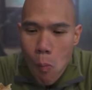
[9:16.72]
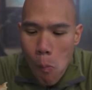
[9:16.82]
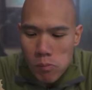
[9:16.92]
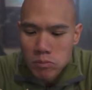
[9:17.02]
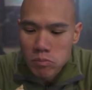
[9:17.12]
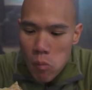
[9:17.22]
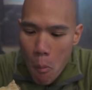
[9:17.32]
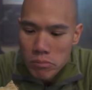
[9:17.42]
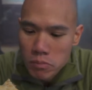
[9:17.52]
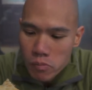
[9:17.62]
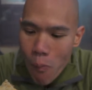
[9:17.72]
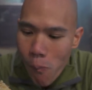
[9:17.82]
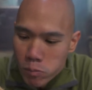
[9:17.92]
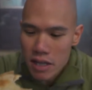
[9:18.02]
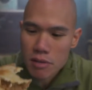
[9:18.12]
Mmm.
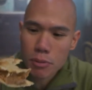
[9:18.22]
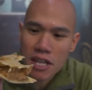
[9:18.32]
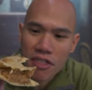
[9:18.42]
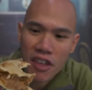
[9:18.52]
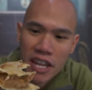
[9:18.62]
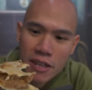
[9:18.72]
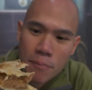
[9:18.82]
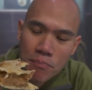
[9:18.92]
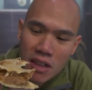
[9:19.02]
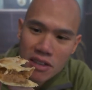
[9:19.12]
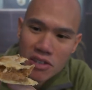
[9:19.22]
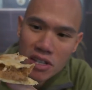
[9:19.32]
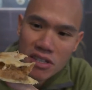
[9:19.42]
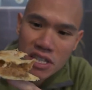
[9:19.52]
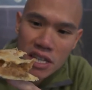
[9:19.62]
It's pretty thin, as you
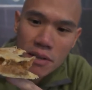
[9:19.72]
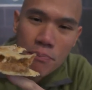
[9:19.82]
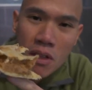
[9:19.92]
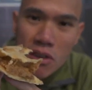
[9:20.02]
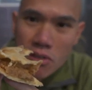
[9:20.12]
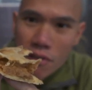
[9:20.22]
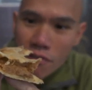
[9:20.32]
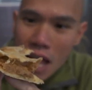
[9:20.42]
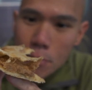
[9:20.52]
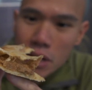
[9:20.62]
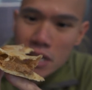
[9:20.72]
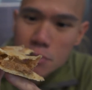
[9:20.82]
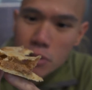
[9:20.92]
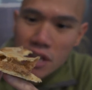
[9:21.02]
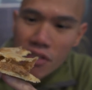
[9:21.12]
can see. The flatbread's
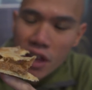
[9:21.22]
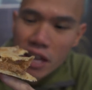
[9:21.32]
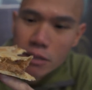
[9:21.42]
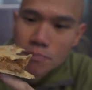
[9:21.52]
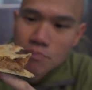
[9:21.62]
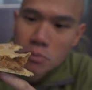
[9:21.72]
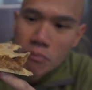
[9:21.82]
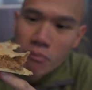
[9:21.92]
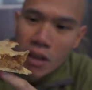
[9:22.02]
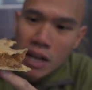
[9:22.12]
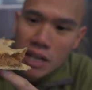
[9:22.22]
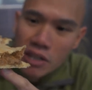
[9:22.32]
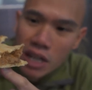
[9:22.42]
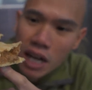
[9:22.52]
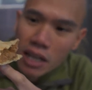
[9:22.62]
pretty thin. And you
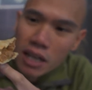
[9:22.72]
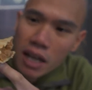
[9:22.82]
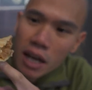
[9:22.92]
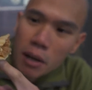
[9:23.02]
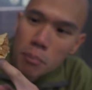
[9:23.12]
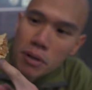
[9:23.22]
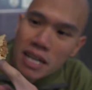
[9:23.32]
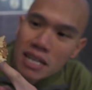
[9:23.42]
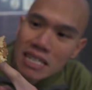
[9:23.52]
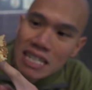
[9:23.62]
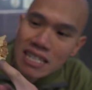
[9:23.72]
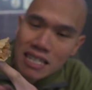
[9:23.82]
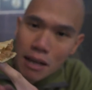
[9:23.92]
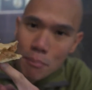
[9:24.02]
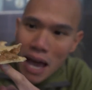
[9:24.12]
got a pretty
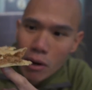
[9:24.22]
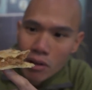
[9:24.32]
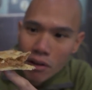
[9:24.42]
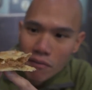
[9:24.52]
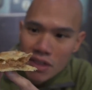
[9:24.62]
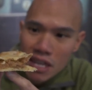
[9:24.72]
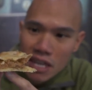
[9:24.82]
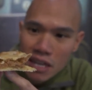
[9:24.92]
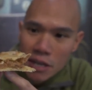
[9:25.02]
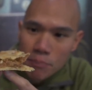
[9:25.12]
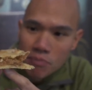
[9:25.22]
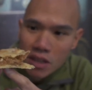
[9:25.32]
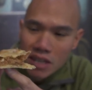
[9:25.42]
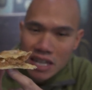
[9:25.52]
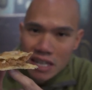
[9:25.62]
decent amount of the
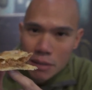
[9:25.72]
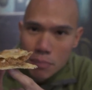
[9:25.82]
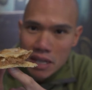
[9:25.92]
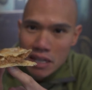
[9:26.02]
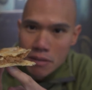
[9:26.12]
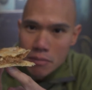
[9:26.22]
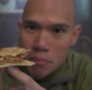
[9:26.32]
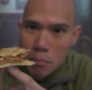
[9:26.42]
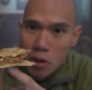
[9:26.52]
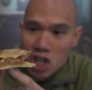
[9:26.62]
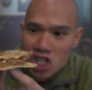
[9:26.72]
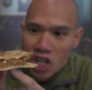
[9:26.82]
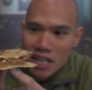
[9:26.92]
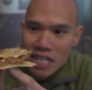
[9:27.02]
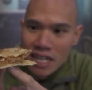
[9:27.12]
kidney bean mush
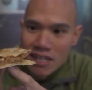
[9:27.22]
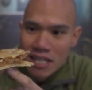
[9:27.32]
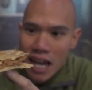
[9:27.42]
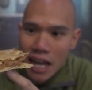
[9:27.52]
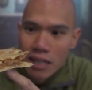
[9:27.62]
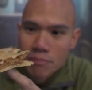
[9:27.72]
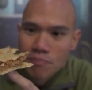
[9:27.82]
on the inside.